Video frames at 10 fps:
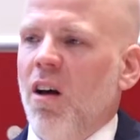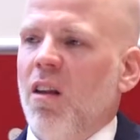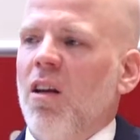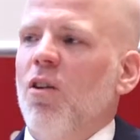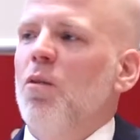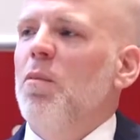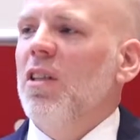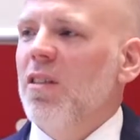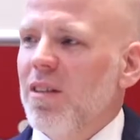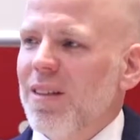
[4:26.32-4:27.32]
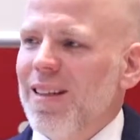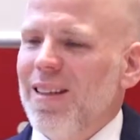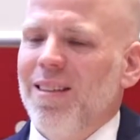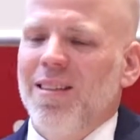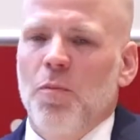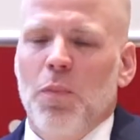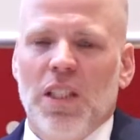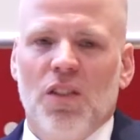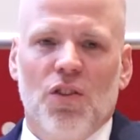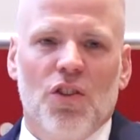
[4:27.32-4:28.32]
I think on the business side, the
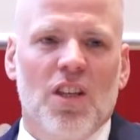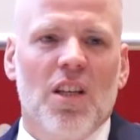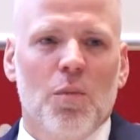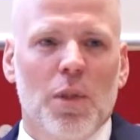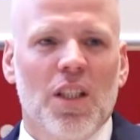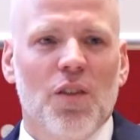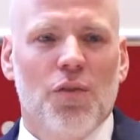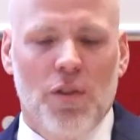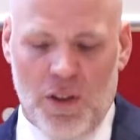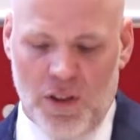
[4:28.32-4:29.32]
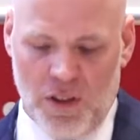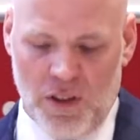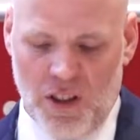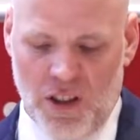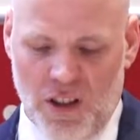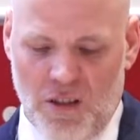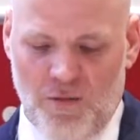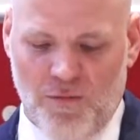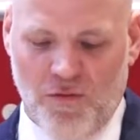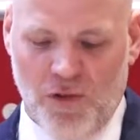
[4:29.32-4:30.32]
picture is a little bit different.
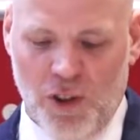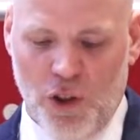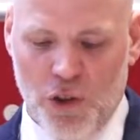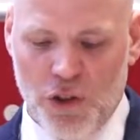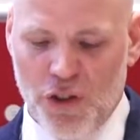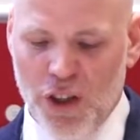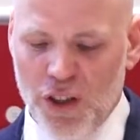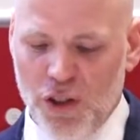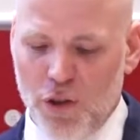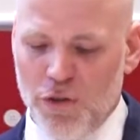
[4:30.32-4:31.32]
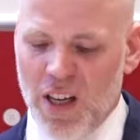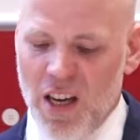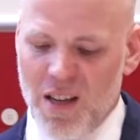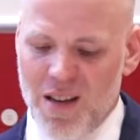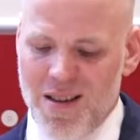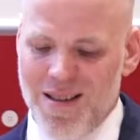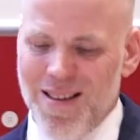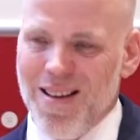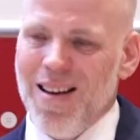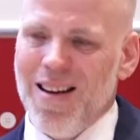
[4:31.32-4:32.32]
Concentration of data
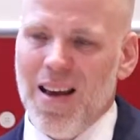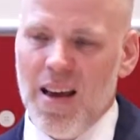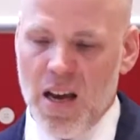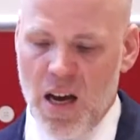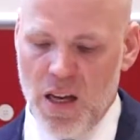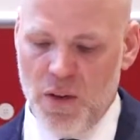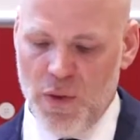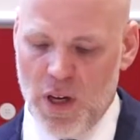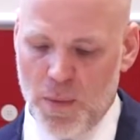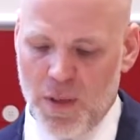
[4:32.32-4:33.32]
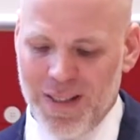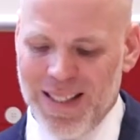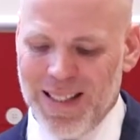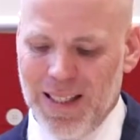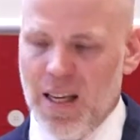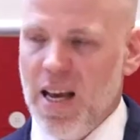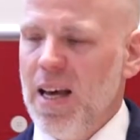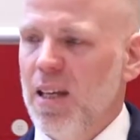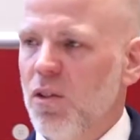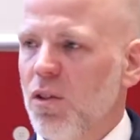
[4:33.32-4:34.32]
and AI development is in the
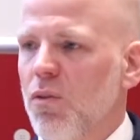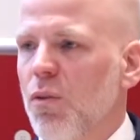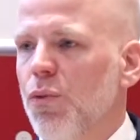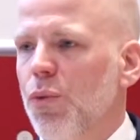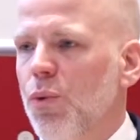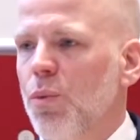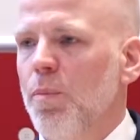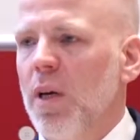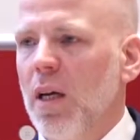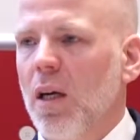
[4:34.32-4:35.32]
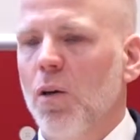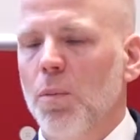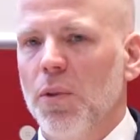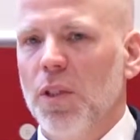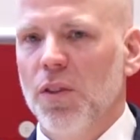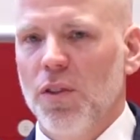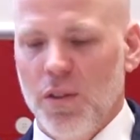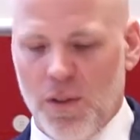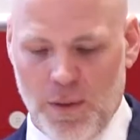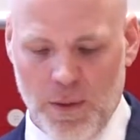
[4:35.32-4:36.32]
hands of a few mega
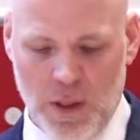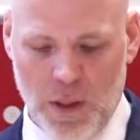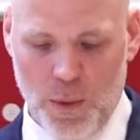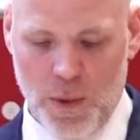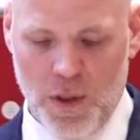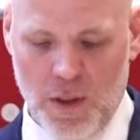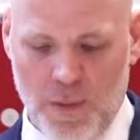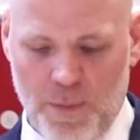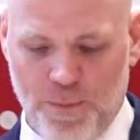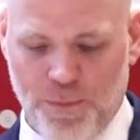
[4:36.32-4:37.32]
corporations in the world,